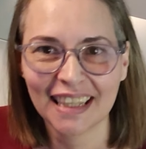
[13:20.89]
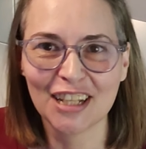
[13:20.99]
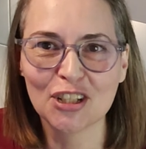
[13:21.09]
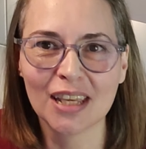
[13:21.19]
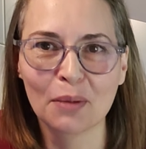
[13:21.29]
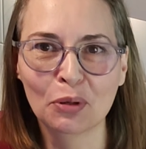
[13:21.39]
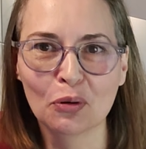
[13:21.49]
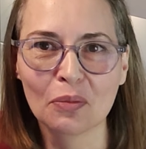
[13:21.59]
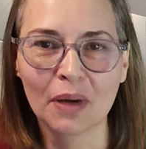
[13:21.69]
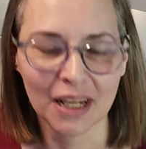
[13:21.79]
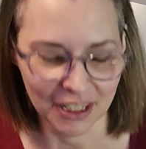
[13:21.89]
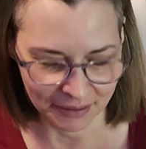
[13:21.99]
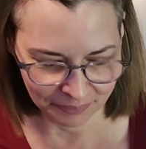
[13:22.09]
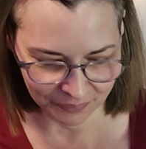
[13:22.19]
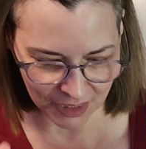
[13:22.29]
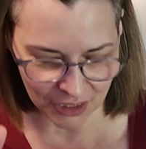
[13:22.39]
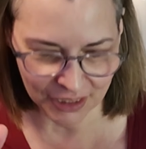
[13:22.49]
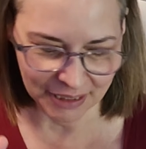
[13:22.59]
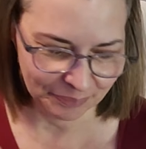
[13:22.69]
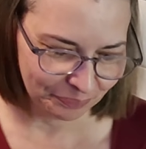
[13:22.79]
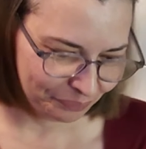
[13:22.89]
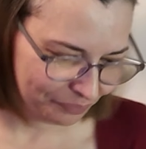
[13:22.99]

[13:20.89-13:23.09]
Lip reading: That just happened with my hair. Okay.